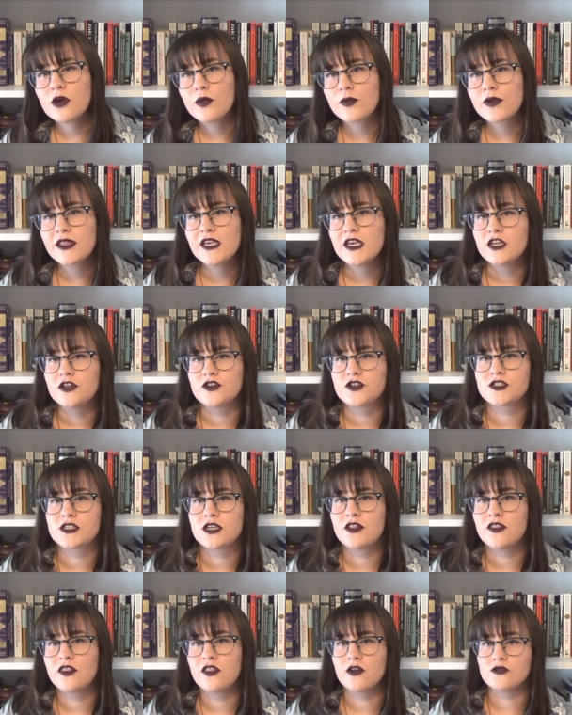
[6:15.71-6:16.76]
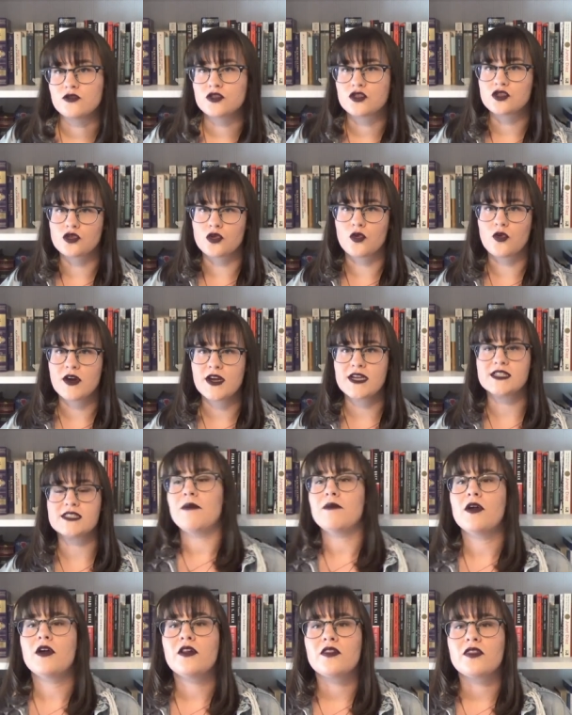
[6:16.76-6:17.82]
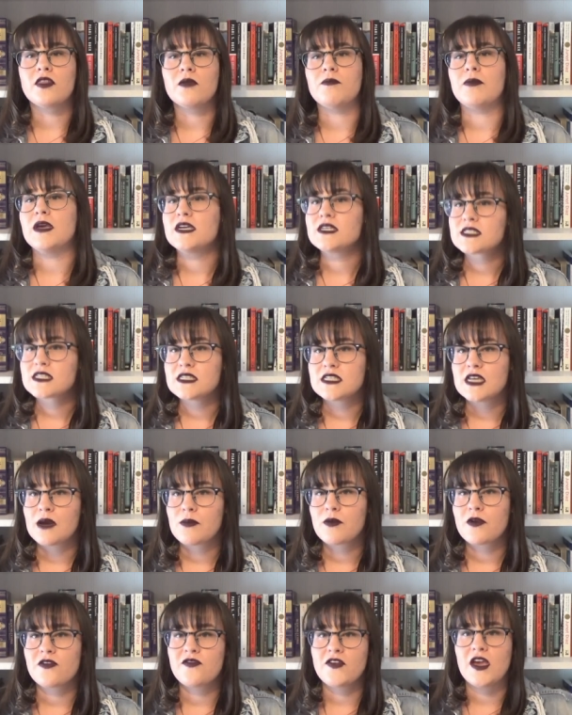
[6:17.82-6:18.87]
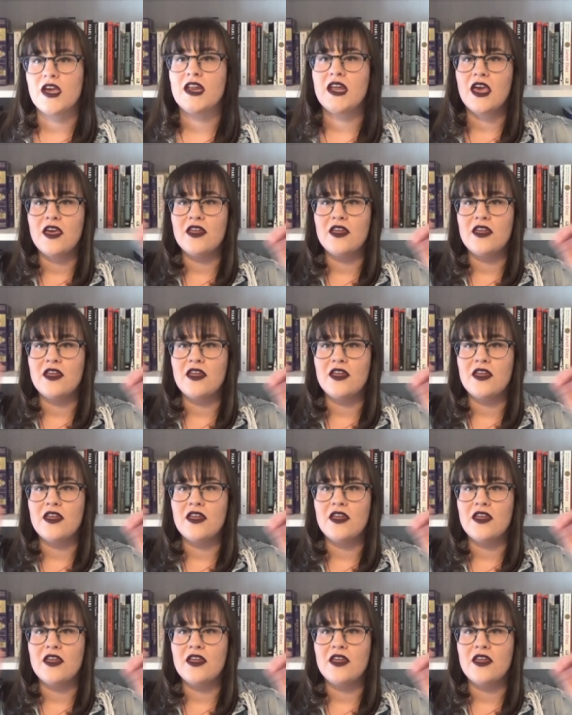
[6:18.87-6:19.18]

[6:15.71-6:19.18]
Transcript: not really interested in those stories i'm not the biggest contemporary fan